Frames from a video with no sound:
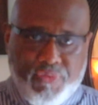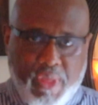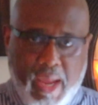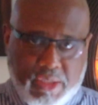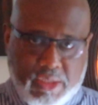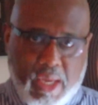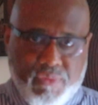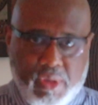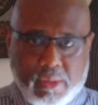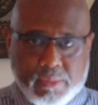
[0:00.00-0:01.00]

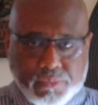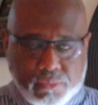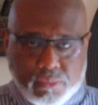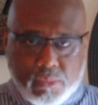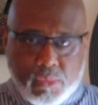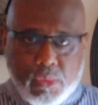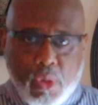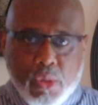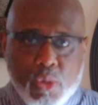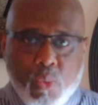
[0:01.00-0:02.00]
Thanksgiving,
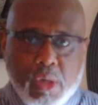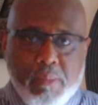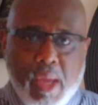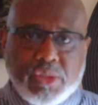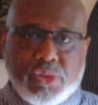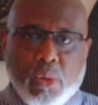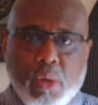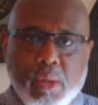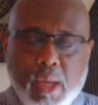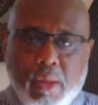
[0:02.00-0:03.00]
you want to make
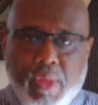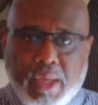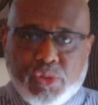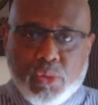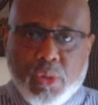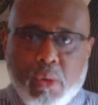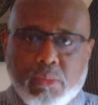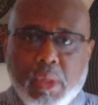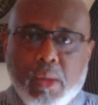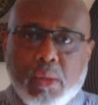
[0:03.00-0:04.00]
sure that you don't